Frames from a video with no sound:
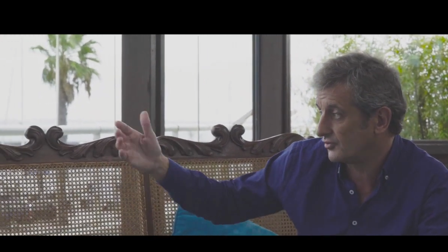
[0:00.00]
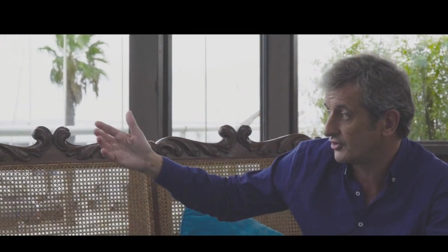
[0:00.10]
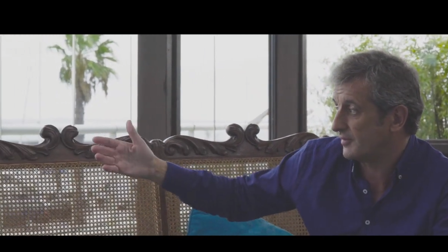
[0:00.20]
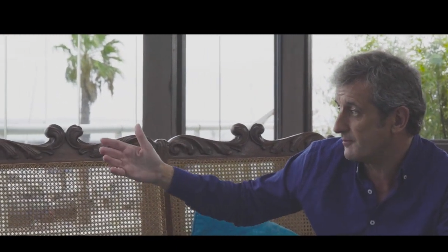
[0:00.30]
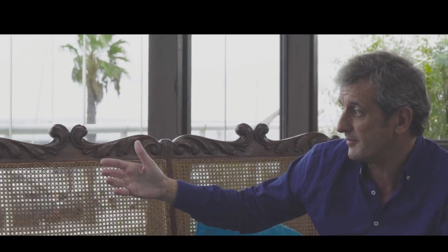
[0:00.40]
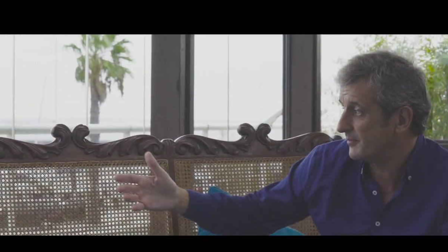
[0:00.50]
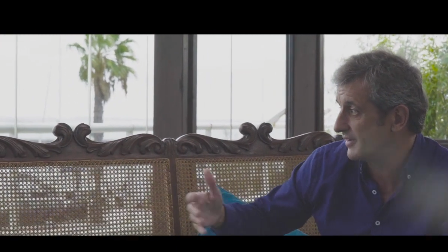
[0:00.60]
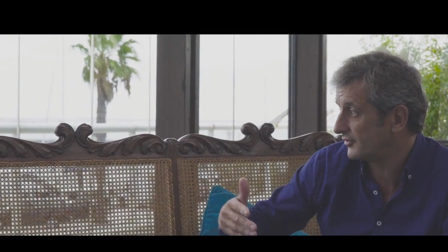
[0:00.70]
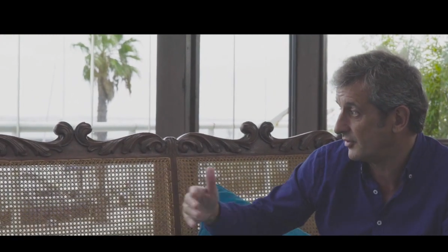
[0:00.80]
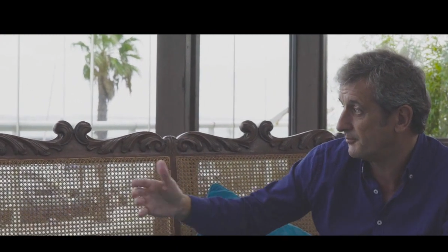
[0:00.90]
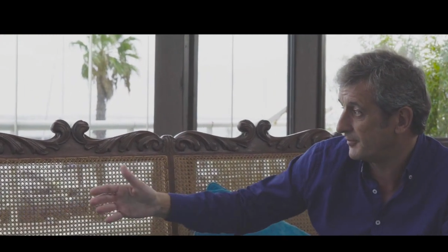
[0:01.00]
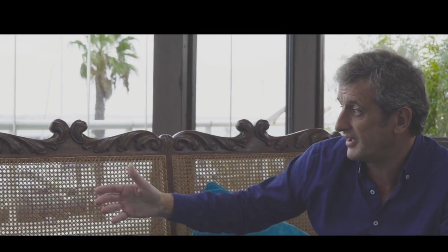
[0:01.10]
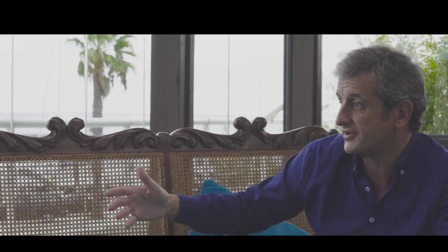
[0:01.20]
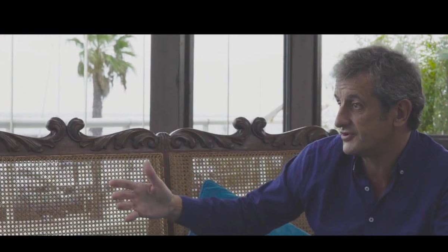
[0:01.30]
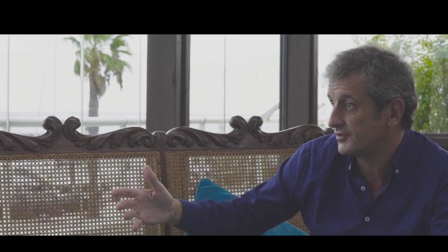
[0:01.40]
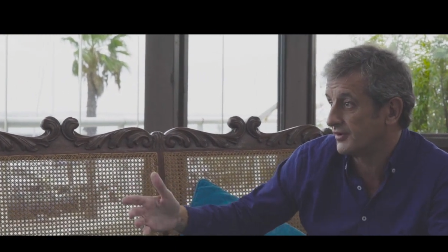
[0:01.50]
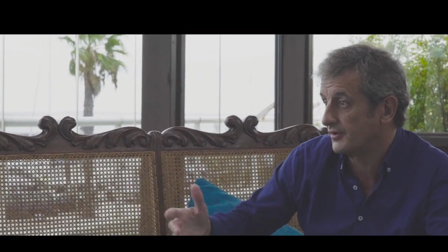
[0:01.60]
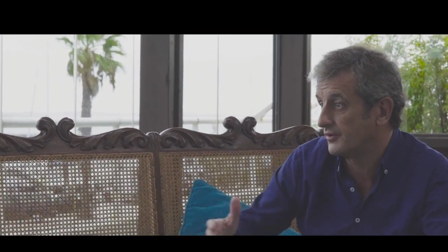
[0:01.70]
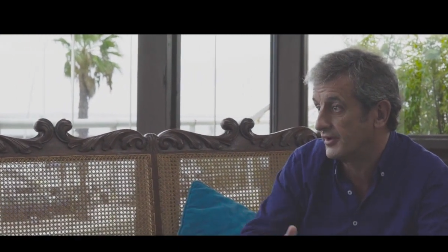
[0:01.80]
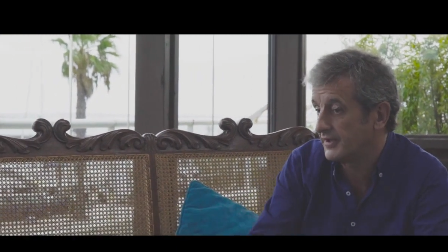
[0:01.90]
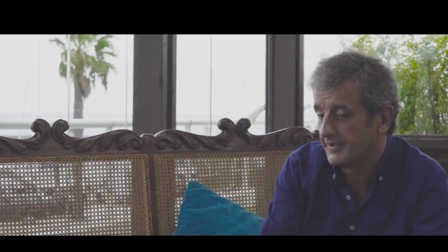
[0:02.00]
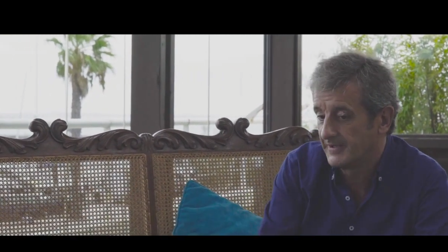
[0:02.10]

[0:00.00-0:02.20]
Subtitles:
your team member, teammate is doing.